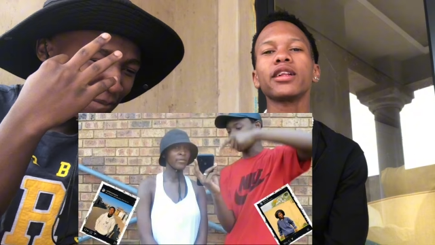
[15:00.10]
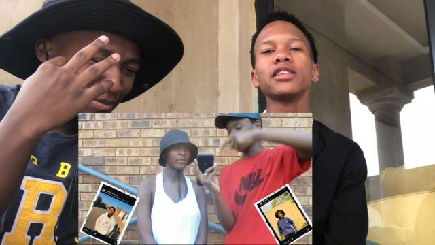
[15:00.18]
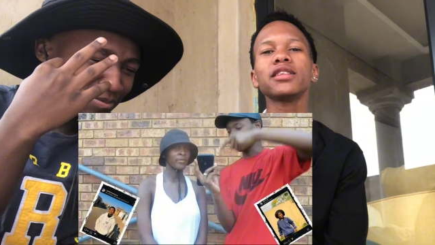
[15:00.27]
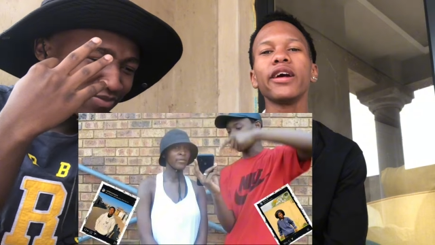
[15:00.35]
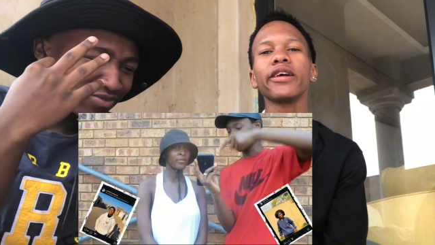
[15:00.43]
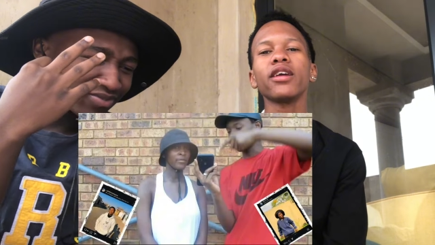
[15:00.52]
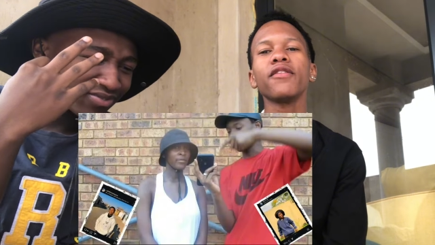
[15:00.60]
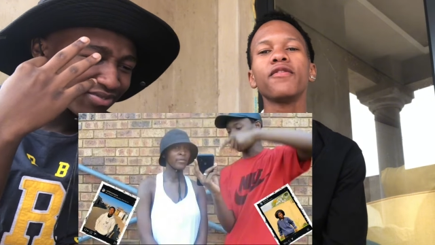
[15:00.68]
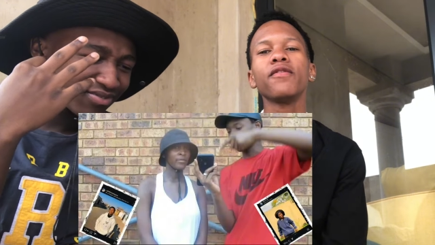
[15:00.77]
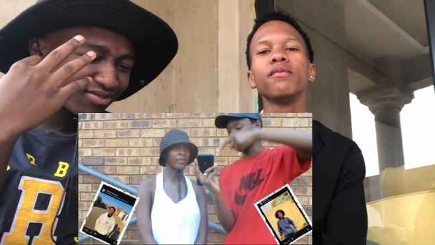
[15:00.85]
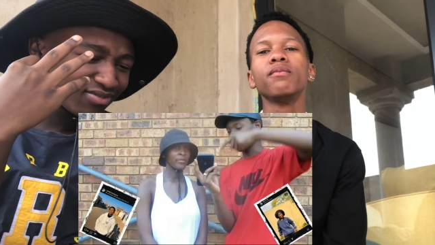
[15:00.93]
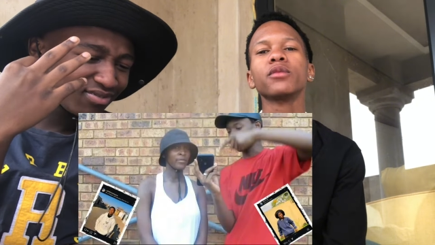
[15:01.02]
Speaker 1: least like if
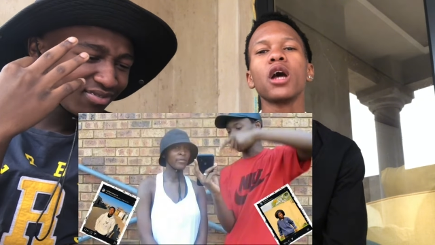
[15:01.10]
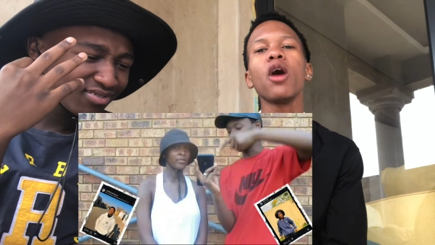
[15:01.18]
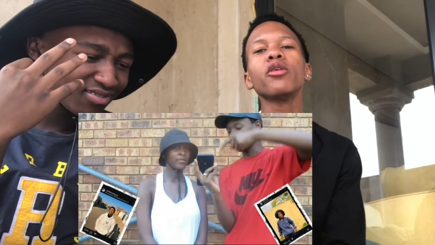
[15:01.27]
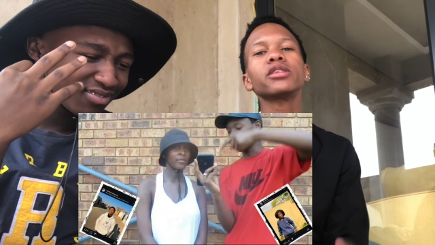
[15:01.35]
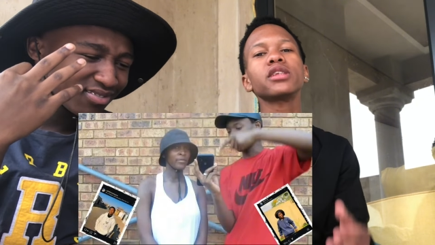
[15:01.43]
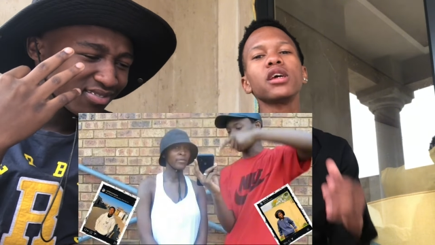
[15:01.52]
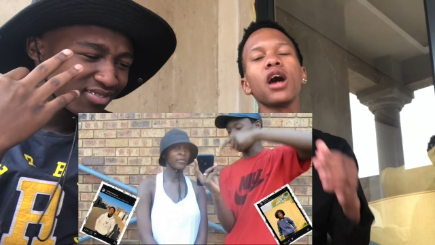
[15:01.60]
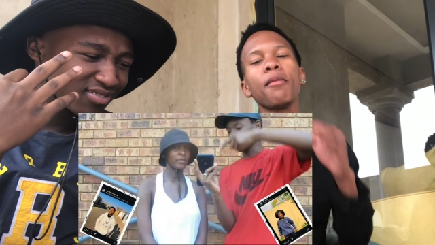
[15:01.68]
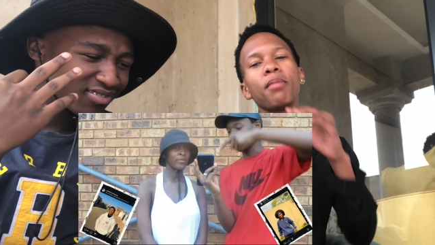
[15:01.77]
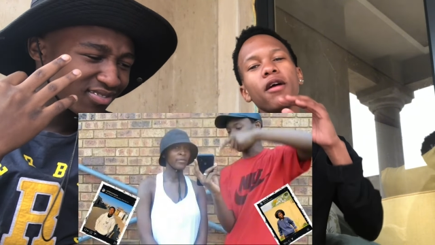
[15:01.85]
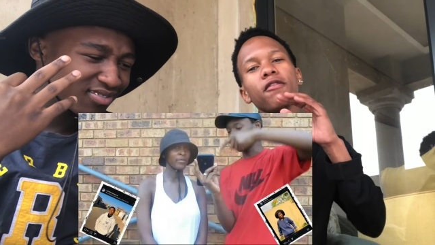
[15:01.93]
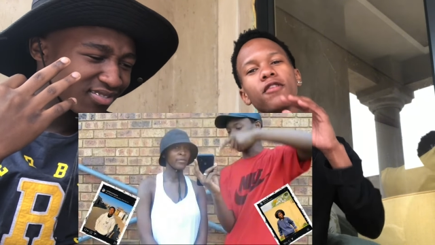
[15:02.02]
I would say
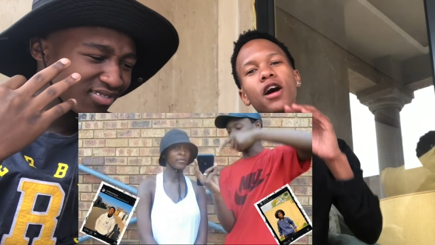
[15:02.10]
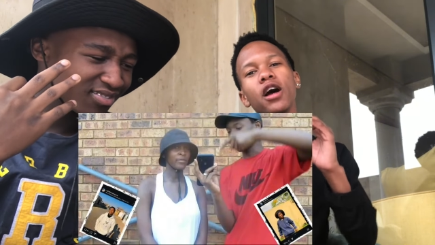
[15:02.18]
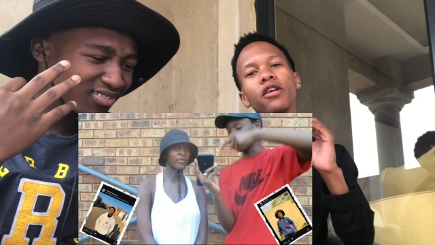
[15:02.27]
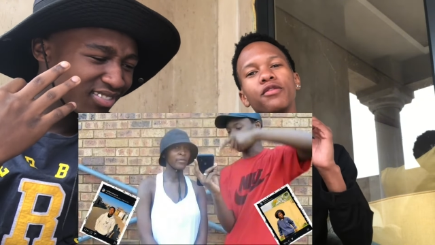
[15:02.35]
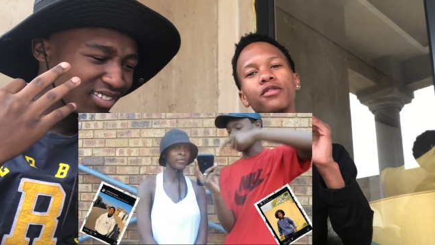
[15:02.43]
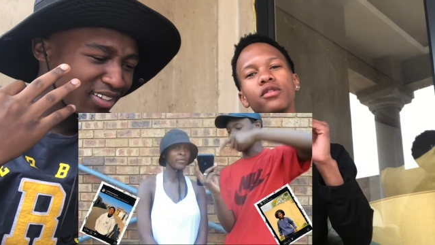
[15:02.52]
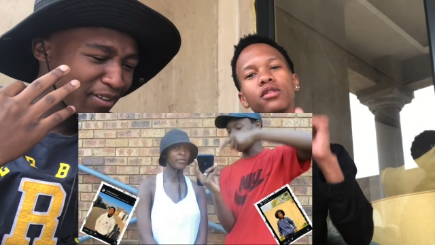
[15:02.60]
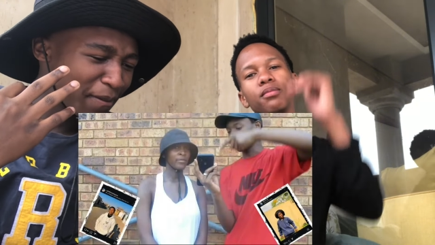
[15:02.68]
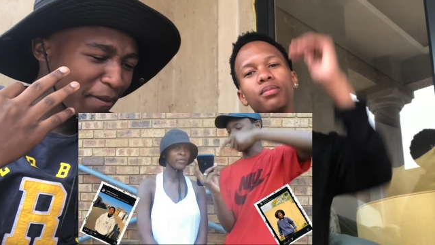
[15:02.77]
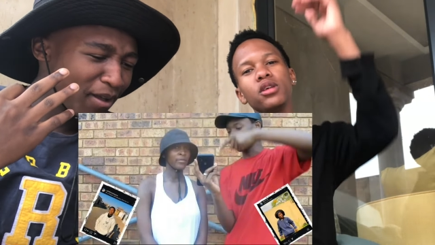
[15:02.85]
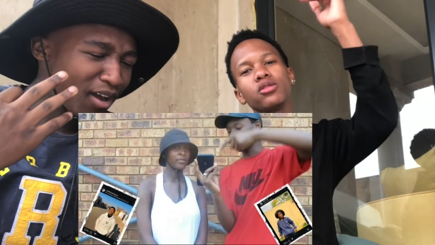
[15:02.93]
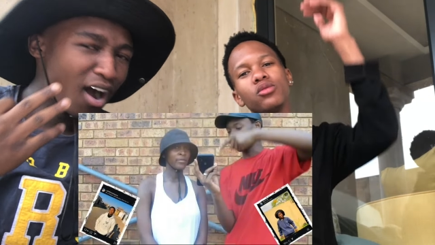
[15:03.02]
about five,
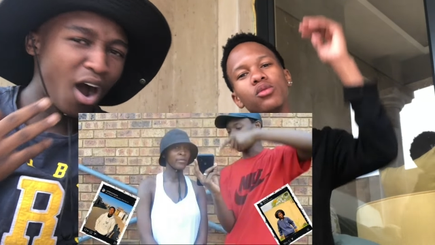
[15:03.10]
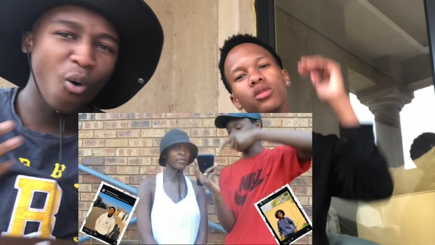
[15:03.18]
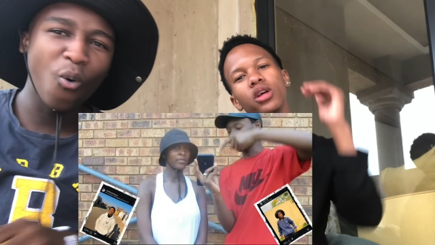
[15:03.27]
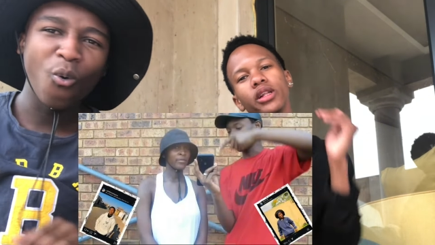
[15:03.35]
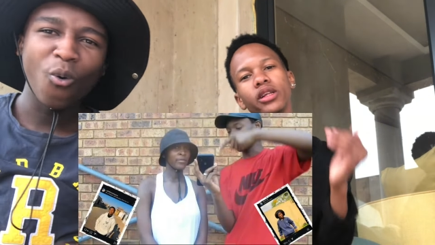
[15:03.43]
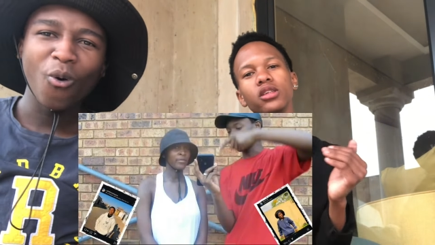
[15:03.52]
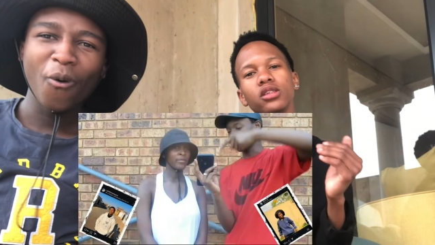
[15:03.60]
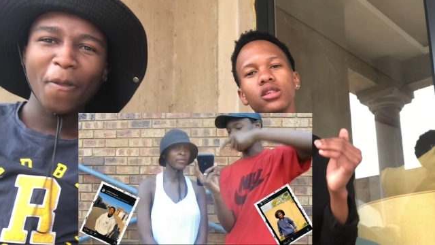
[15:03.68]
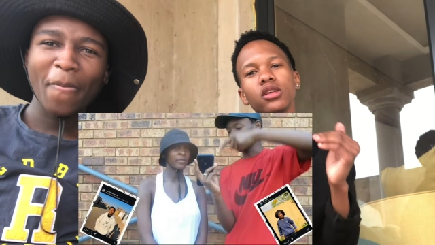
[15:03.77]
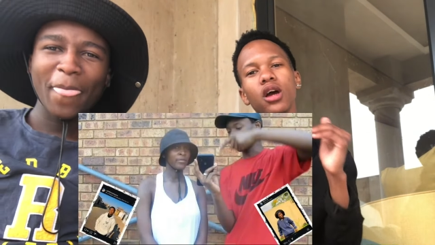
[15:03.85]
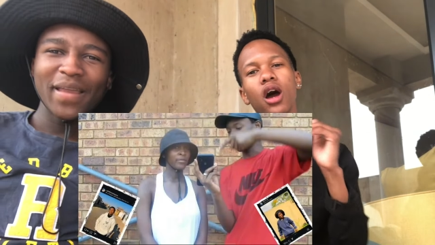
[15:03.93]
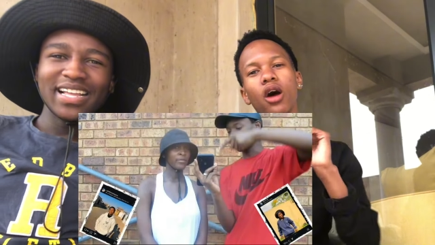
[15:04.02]
please, oh. at least
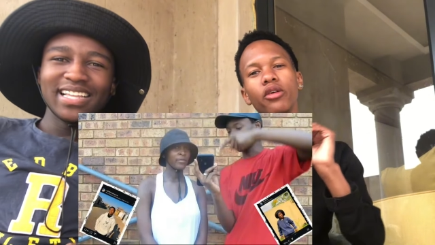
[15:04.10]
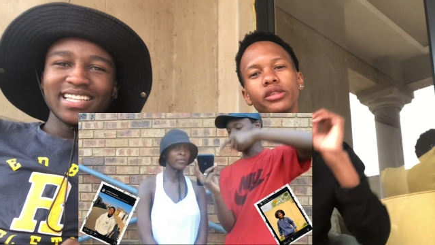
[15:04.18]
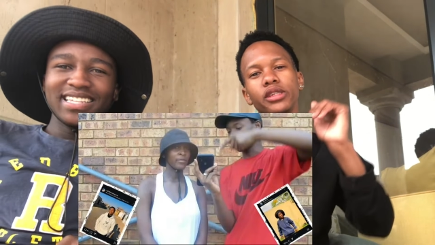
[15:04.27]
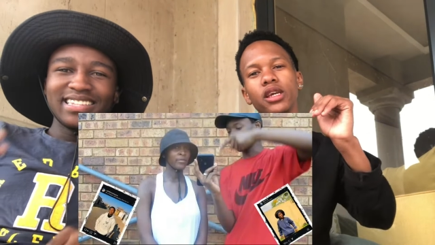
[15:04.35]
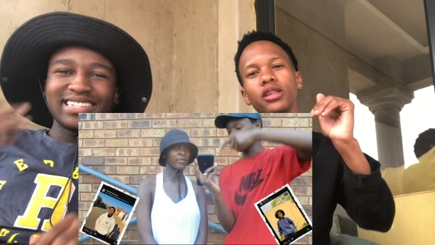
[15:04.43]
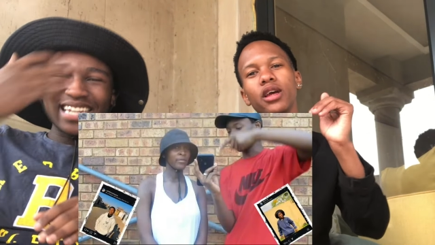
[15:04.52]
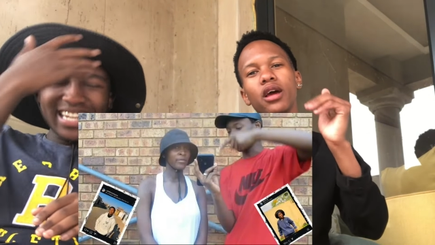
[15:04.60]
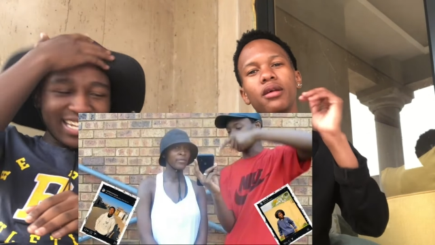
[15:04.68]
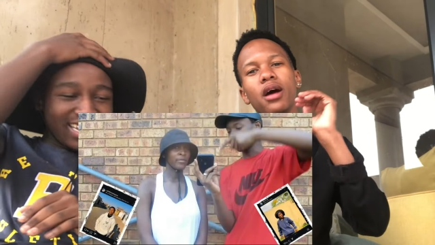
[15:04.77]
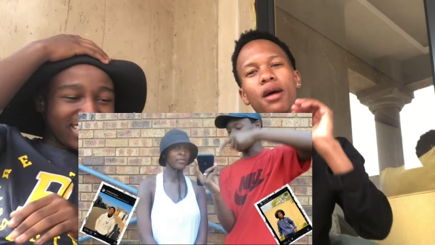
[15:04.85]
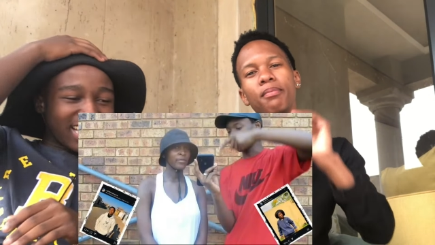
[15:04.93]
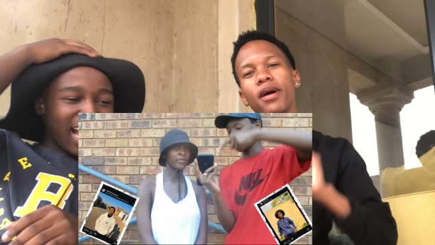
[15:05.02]
I would take
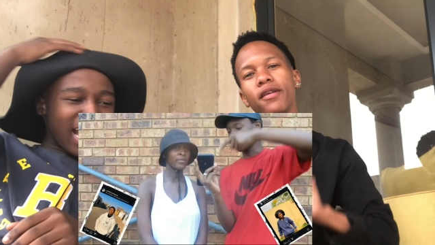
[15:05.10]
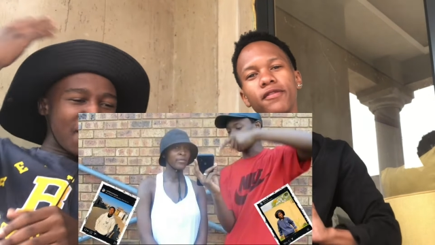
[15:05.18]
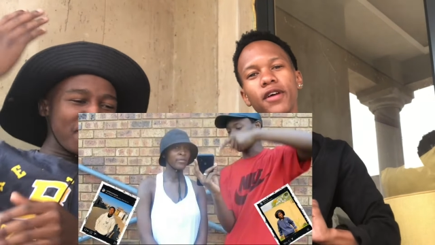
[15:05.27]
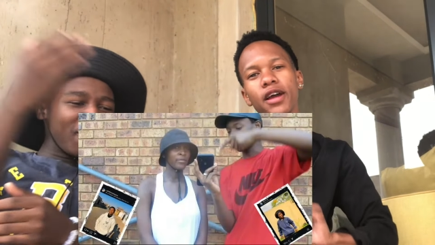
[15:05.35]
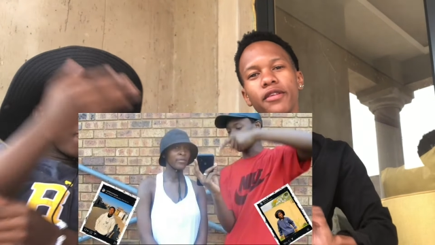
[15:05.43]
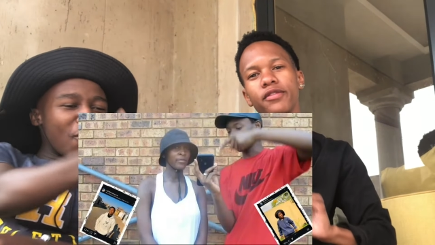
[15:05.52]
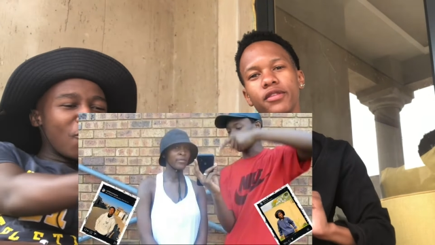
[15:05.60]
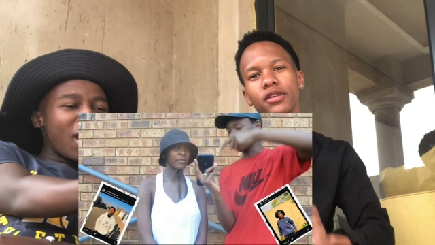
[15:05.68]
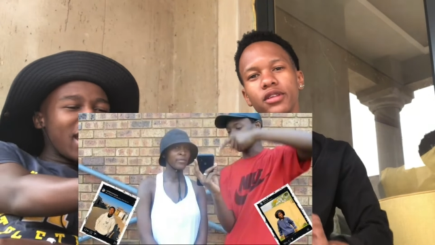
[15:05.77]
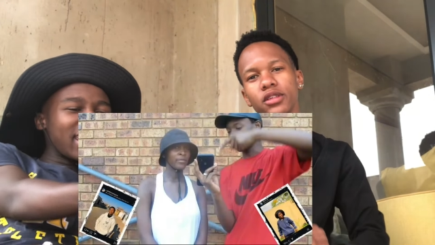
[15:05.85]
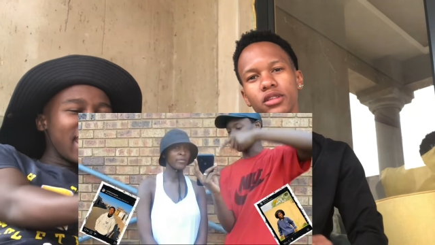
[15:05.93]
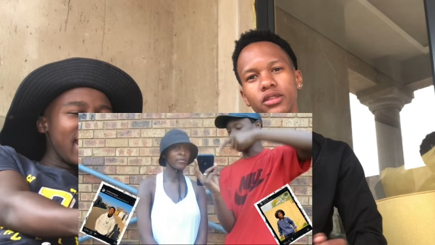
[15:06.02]
three. Ntanga coming from my
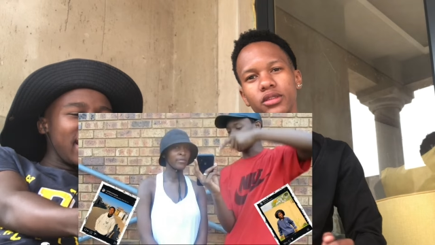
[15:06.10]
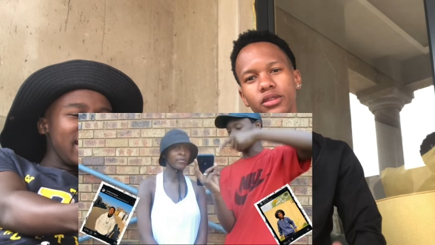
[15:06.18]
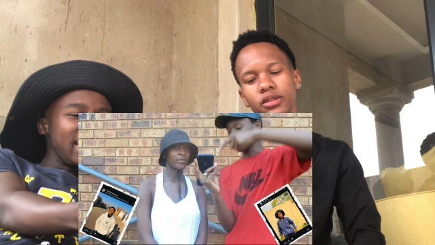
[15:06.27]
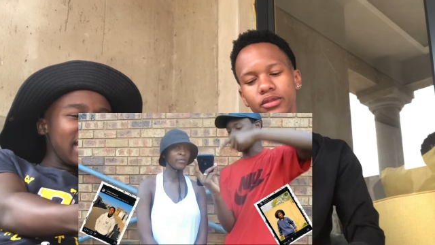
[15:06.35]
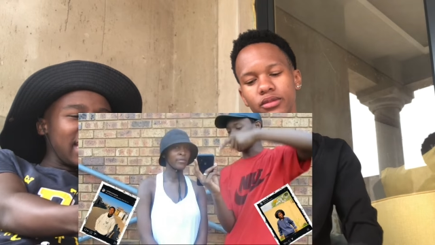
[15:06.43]
uncle.